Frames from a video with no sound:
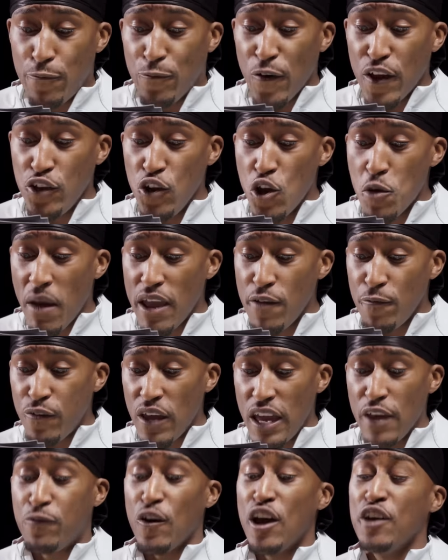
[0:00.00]
if a human
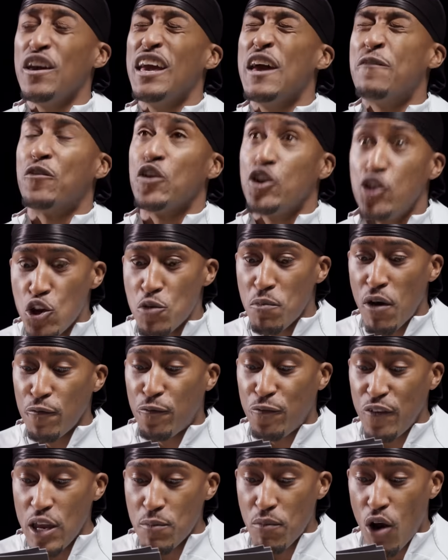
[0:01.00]
if a, if a human
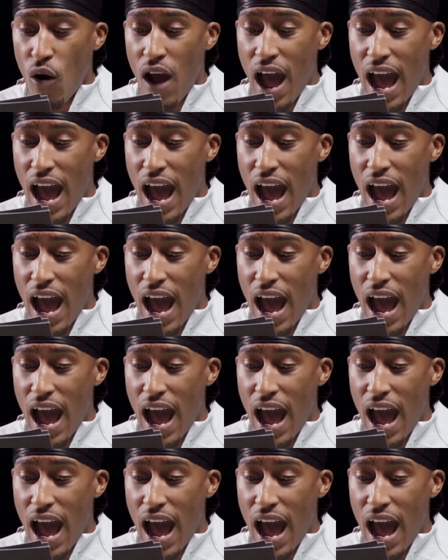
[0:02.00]
female